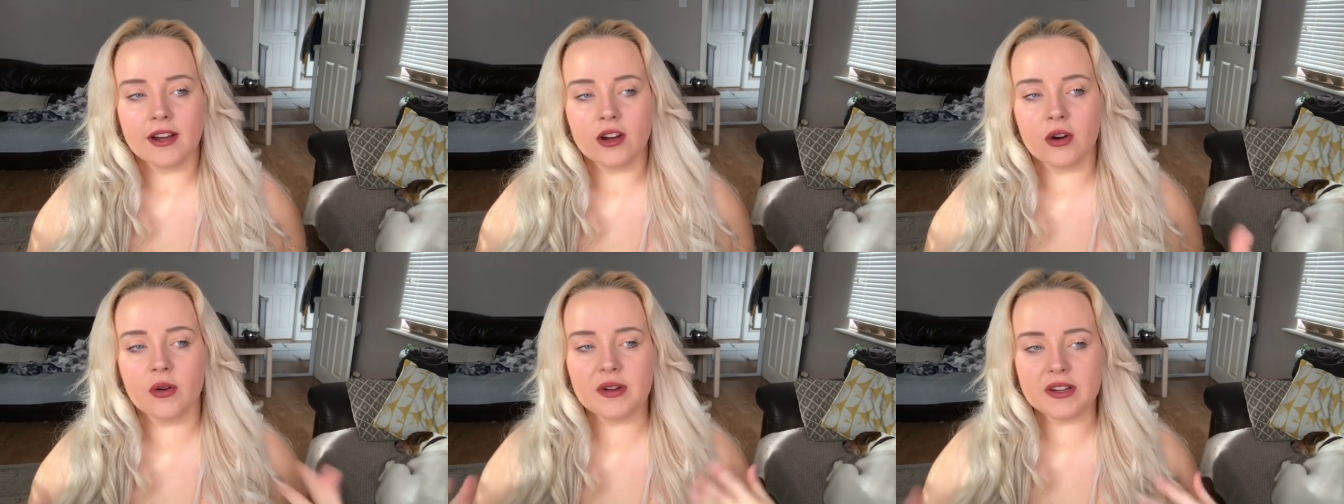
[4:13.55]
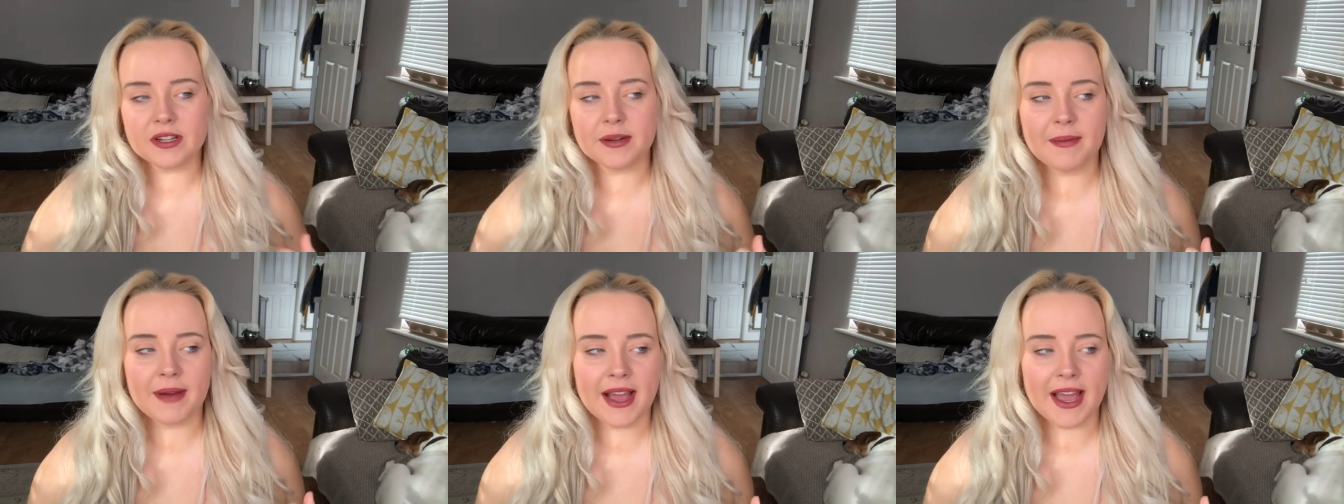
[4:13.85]
go
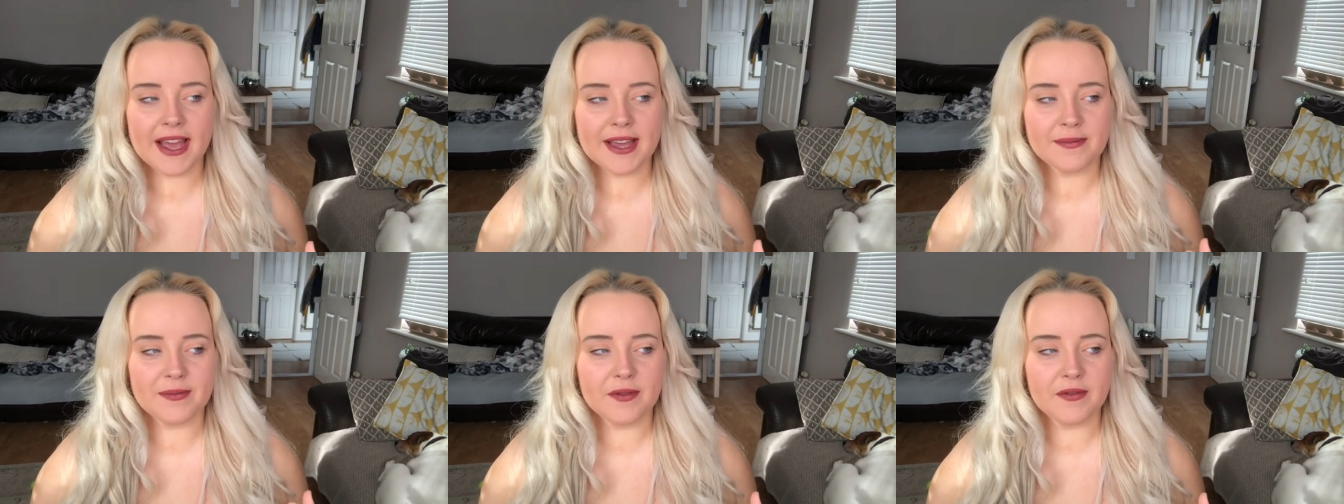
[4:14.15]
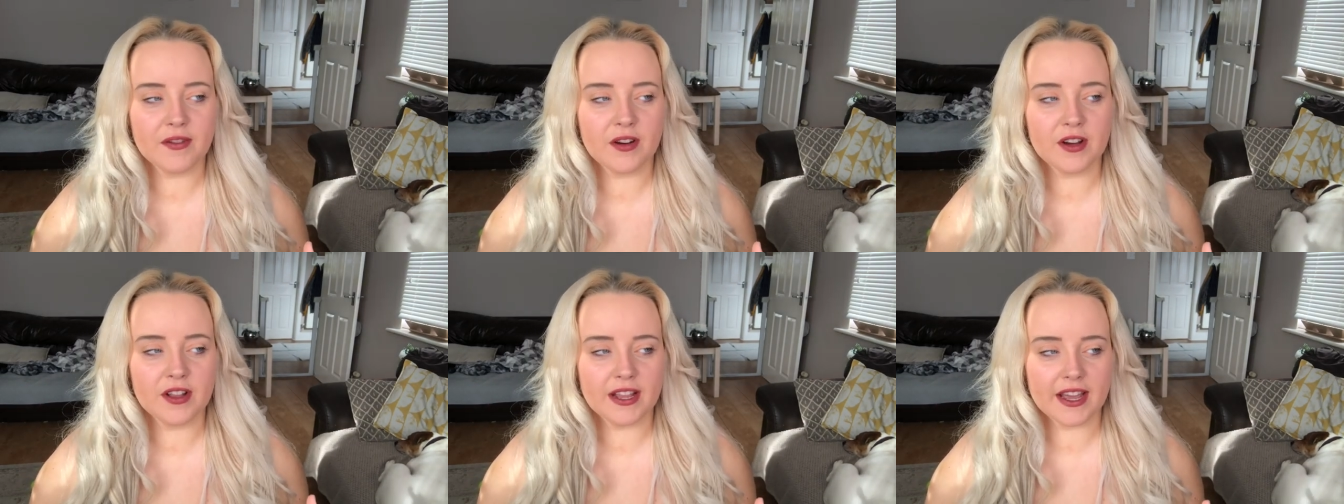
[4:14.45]
into my head
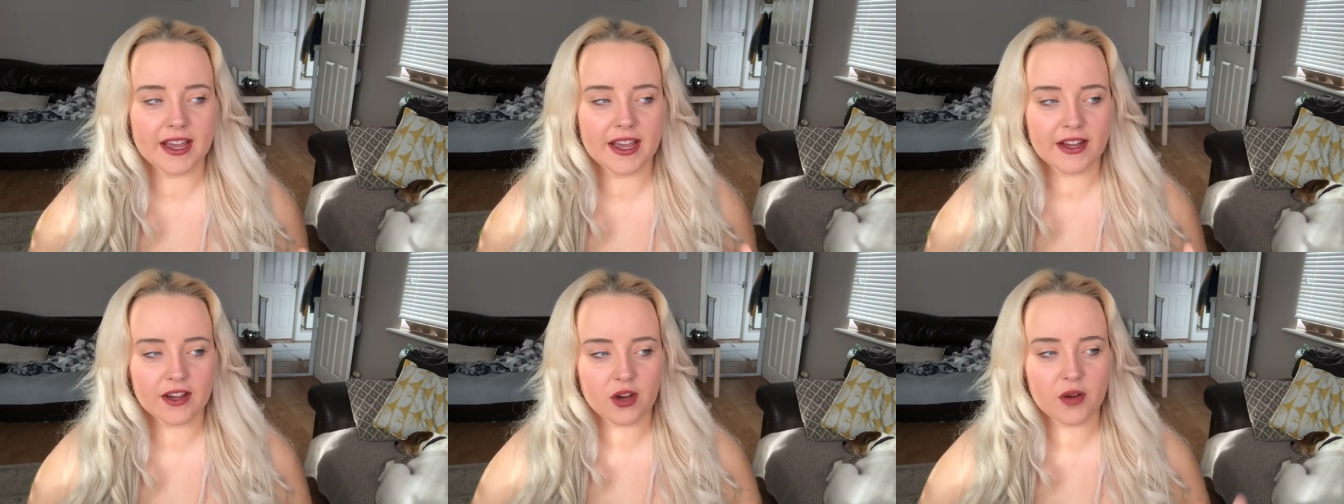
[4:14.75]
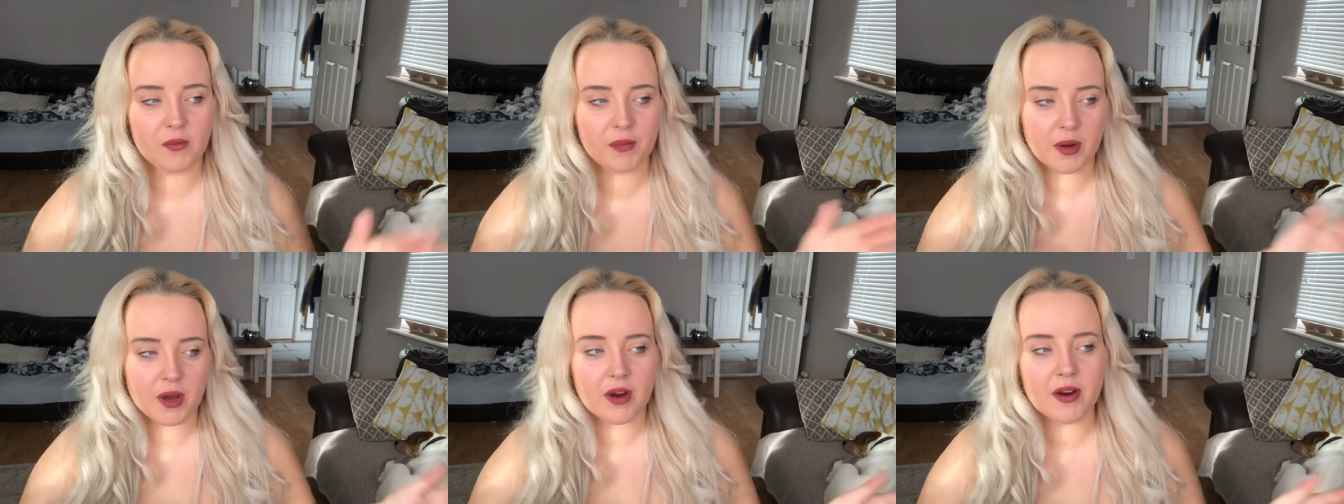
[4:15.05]
before, like
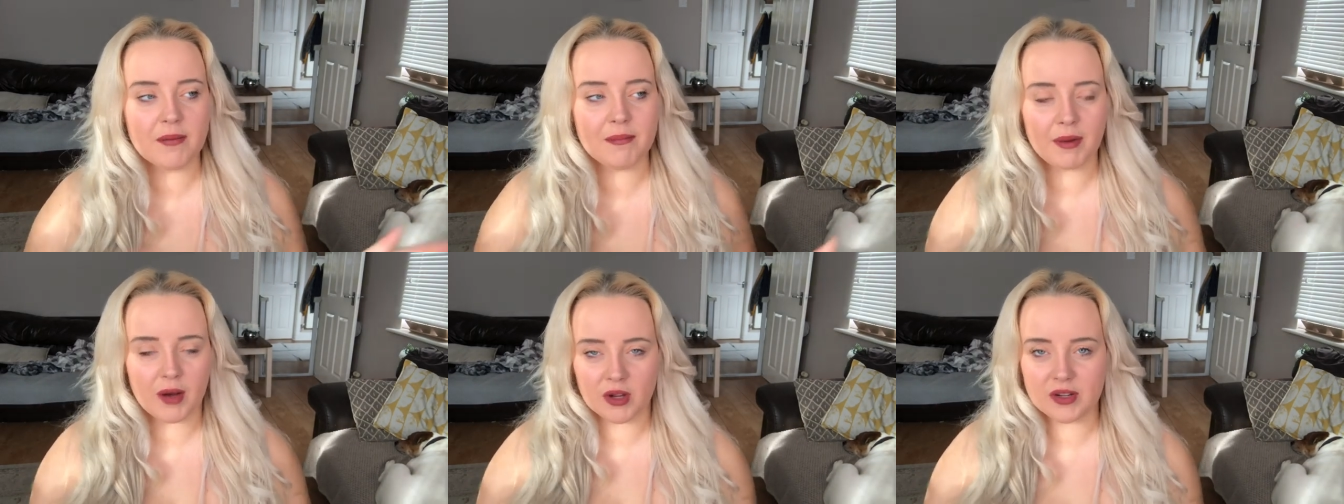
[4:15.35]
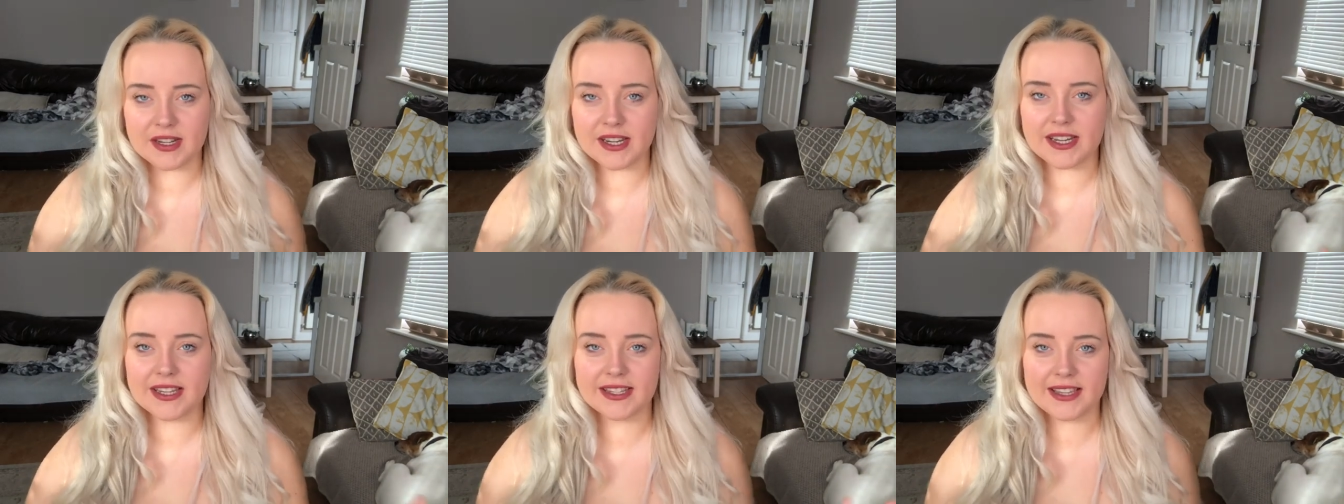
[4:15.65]
comparing
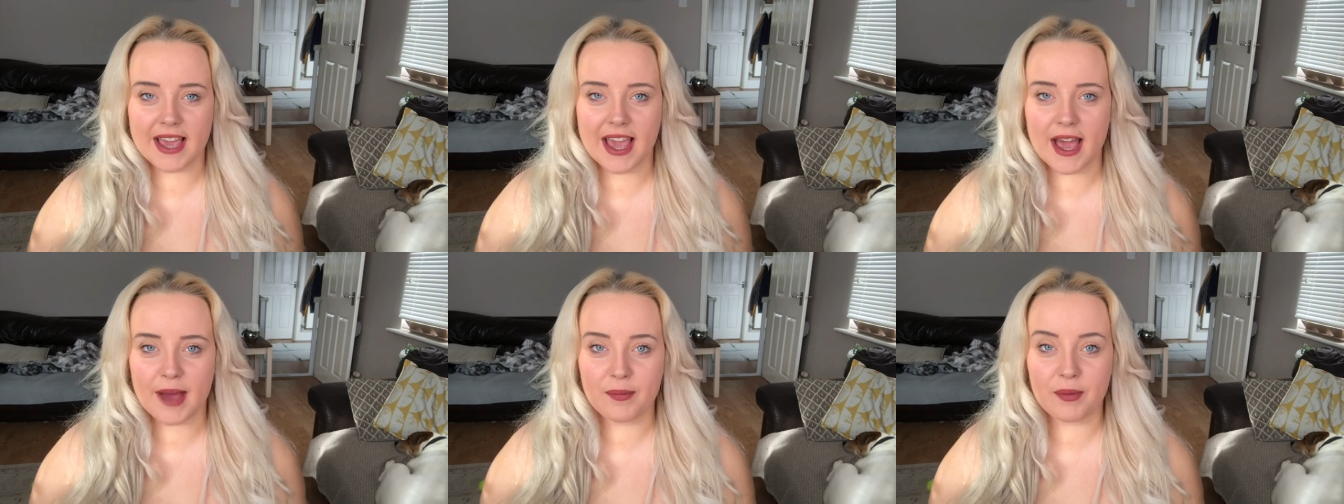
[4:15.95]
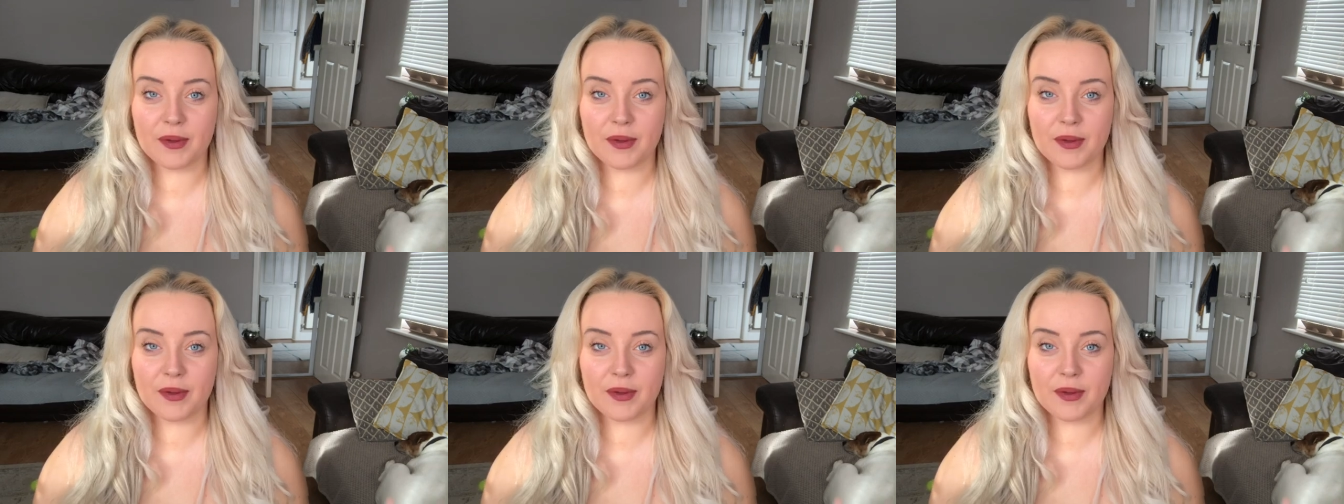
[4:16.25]
bodies, yeah,